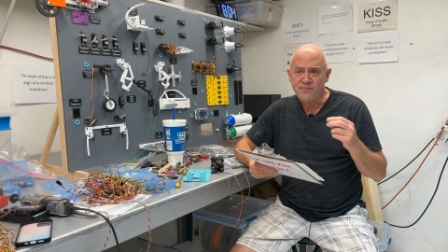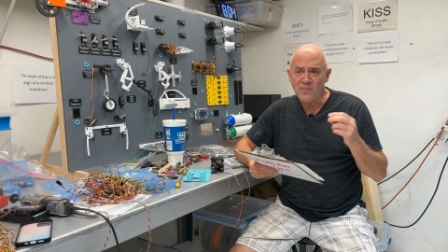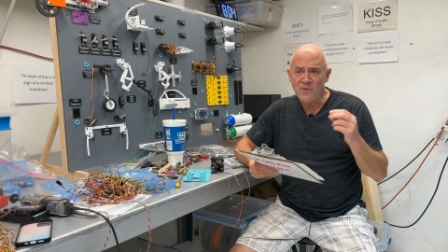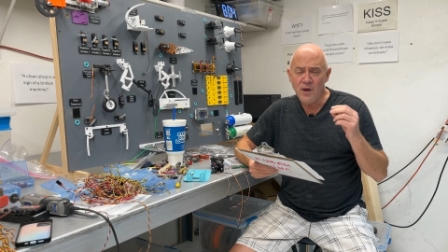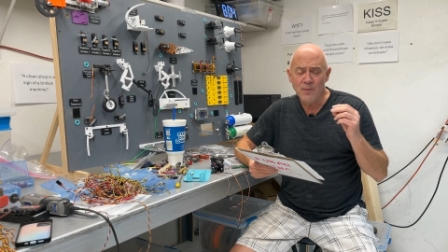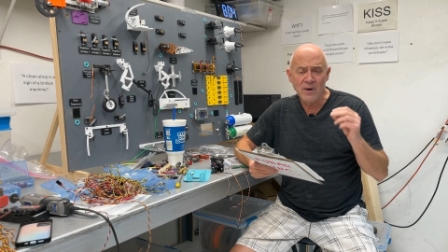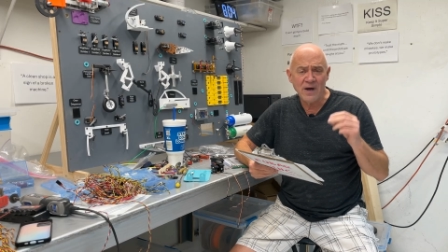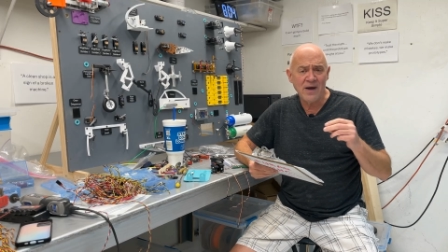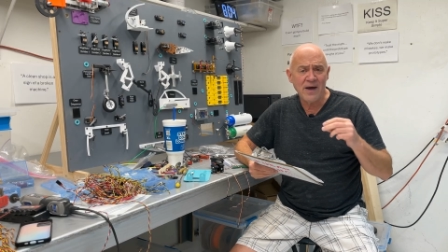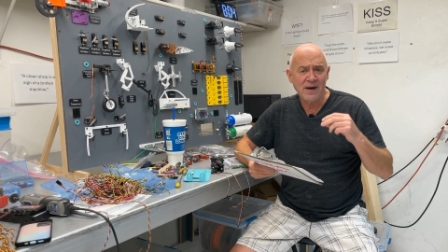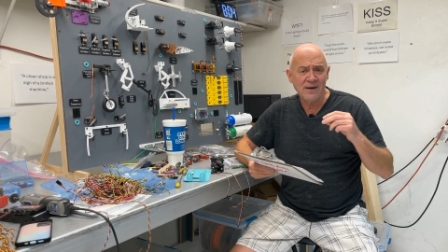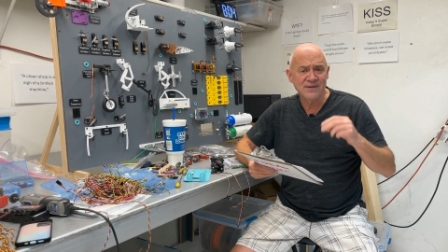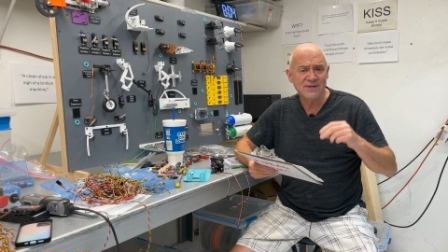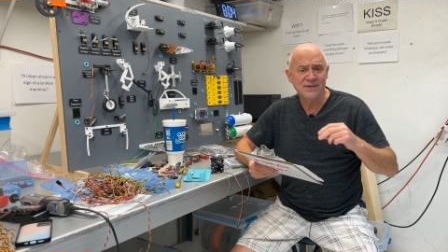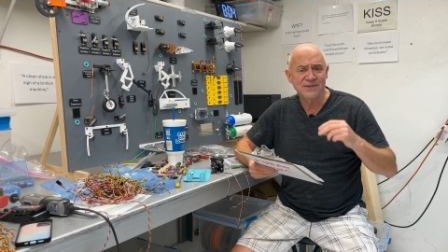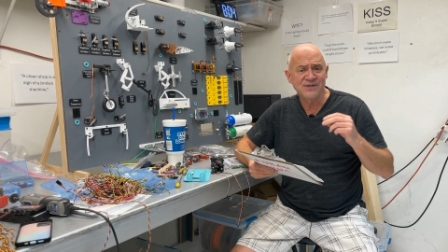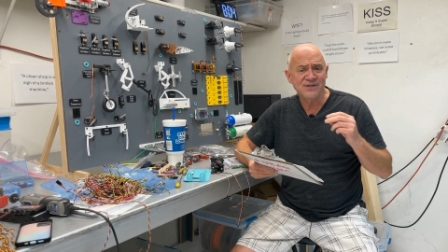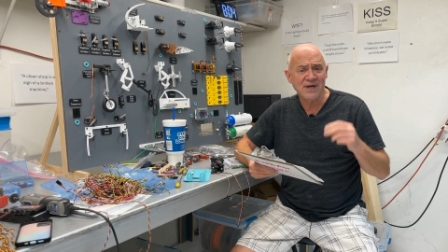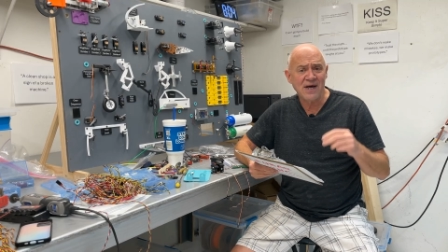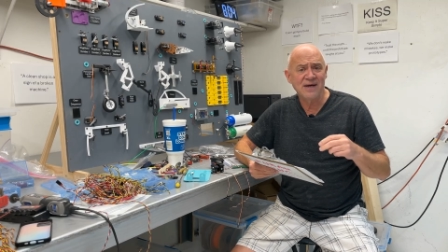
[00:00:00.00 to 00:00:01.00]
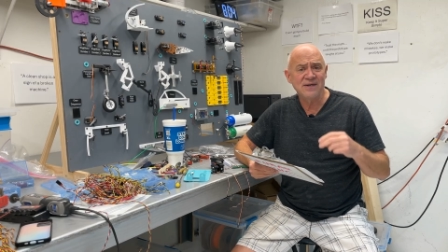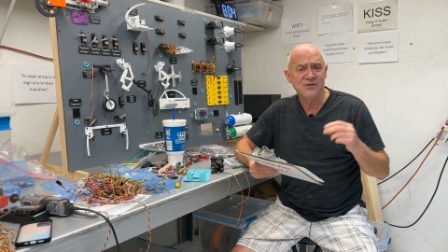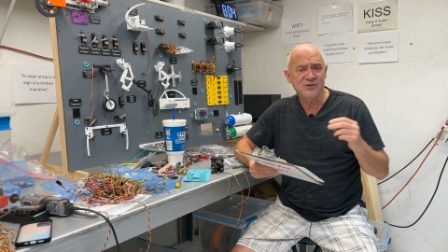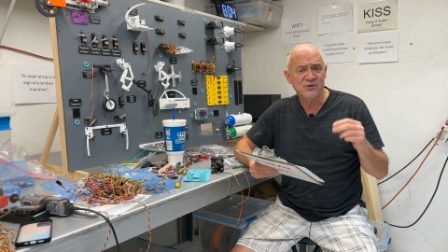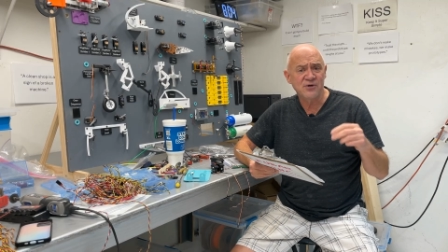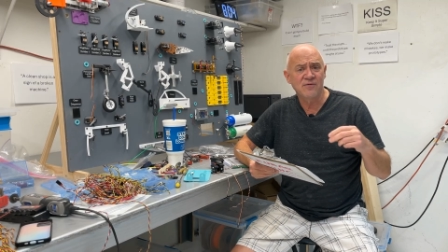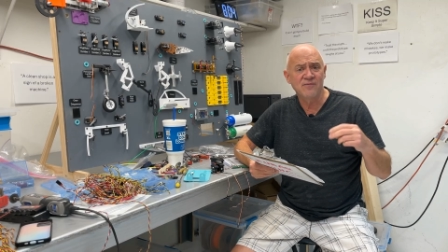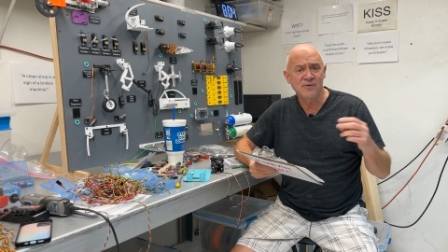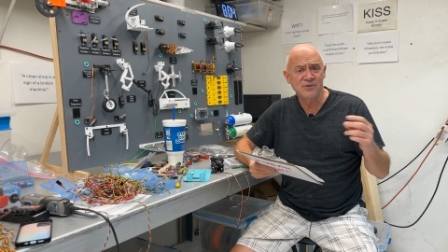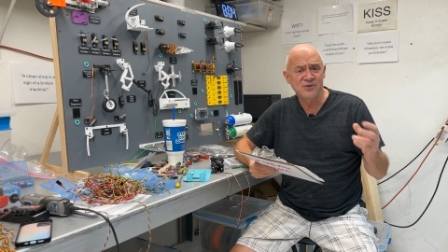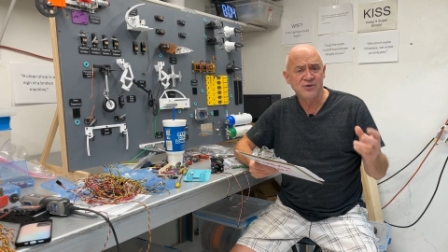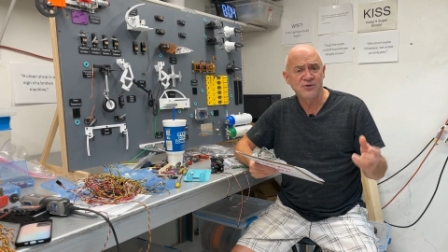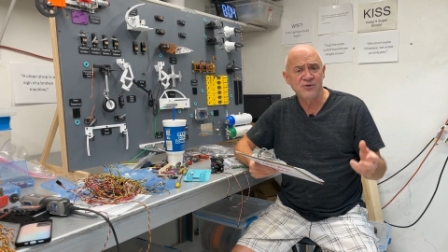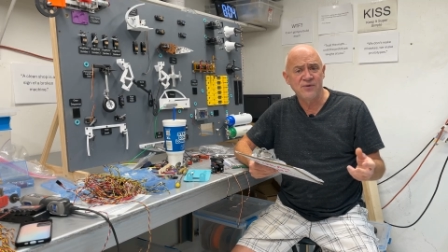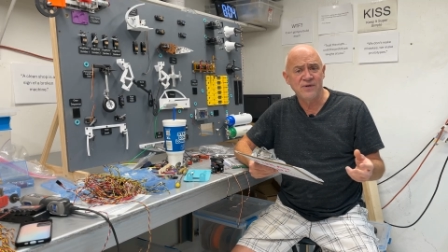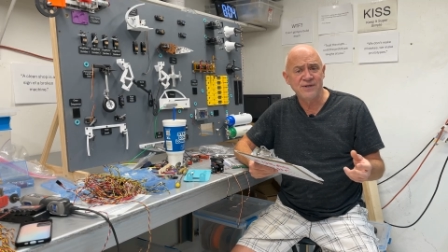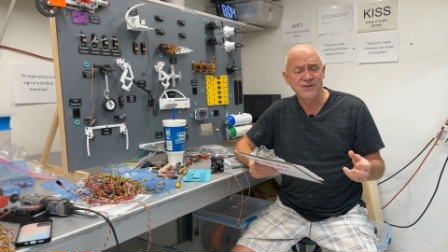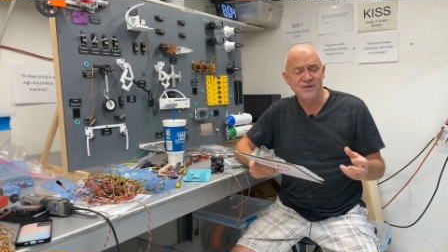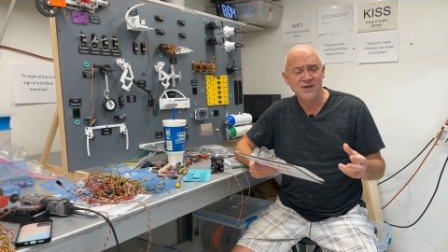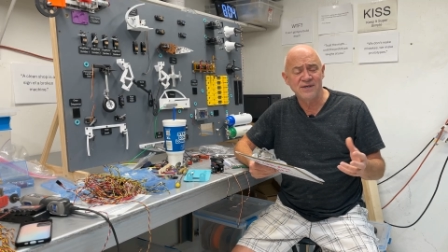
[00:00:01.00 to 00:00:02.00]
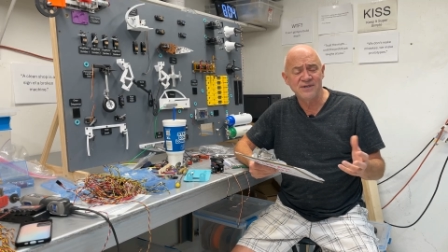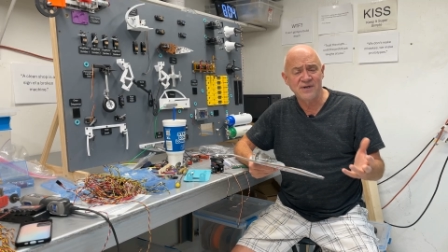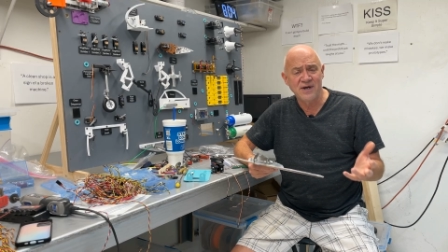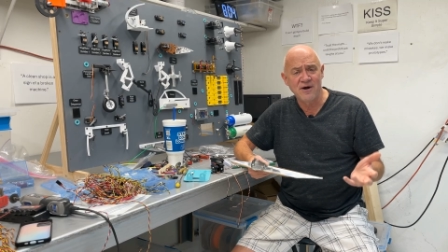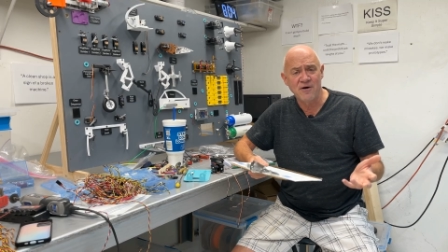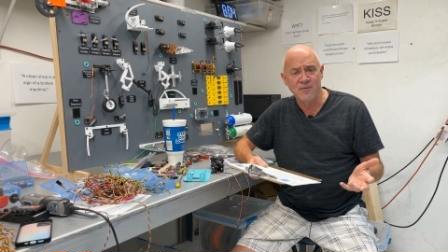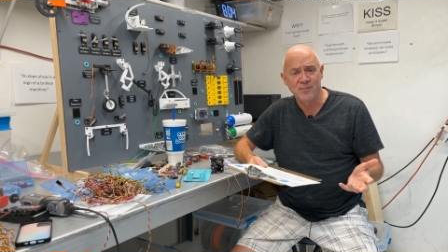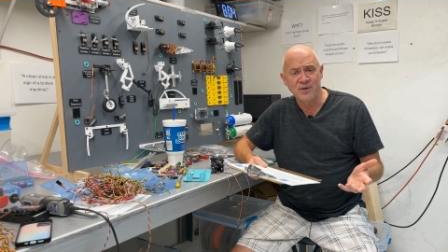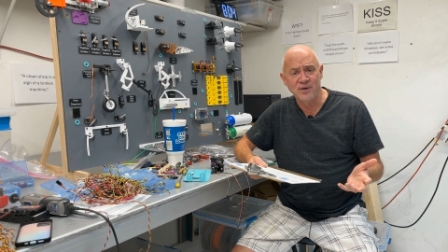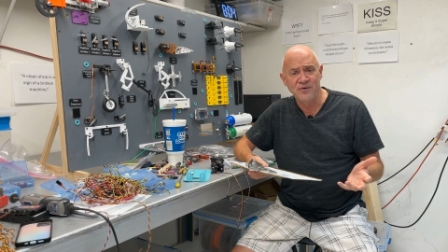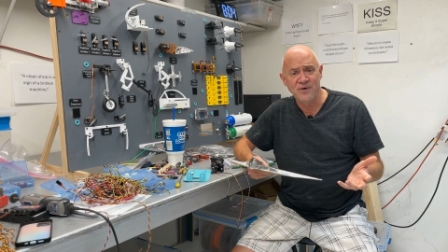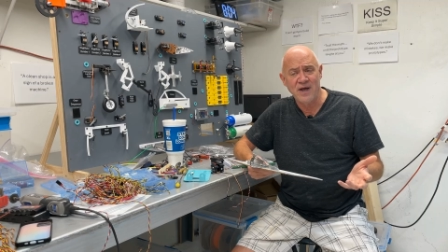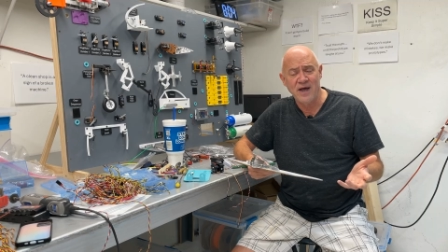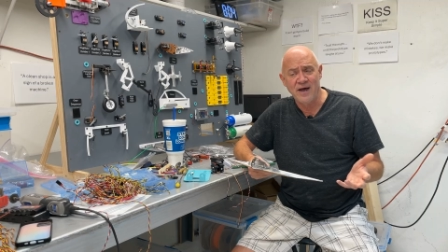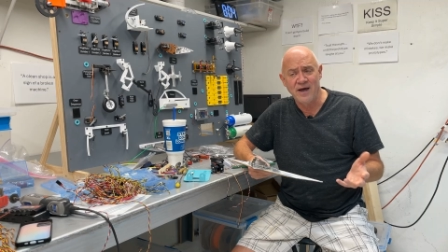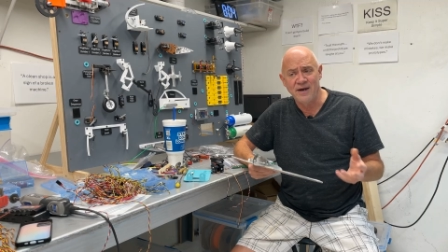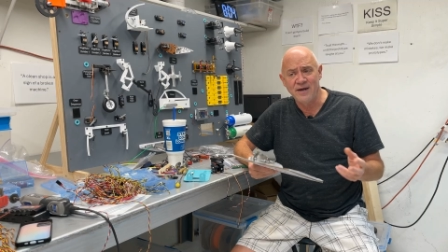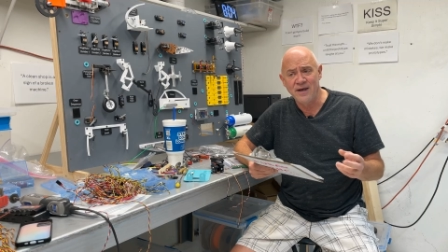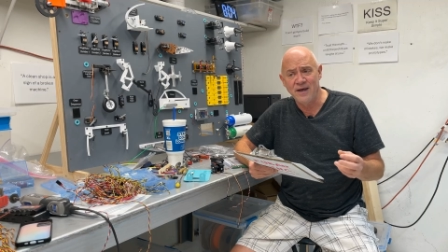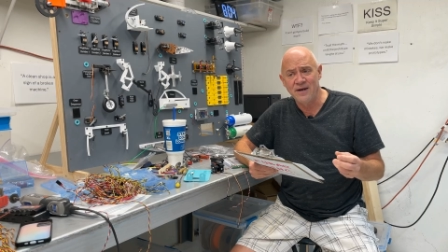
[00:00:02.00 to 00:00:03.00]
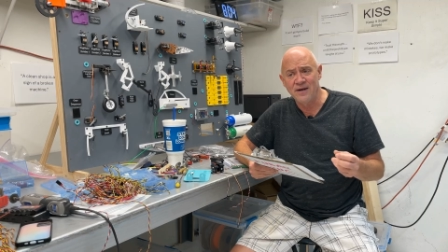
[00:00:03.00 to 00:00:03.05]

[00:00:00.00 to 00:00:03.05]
about how to size servos to the size of airplane you had.